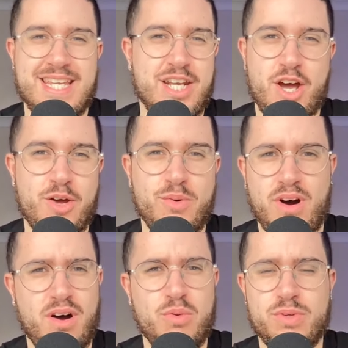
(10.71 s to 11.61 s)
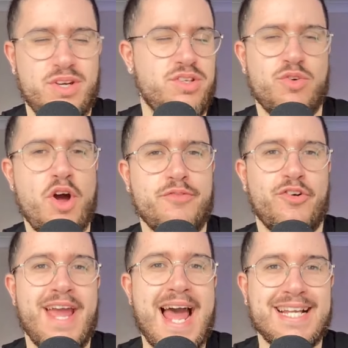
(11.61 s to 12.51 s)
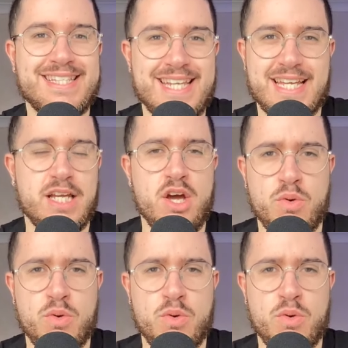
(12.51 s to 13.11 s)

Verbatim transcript: you know, oh, you're overreacting.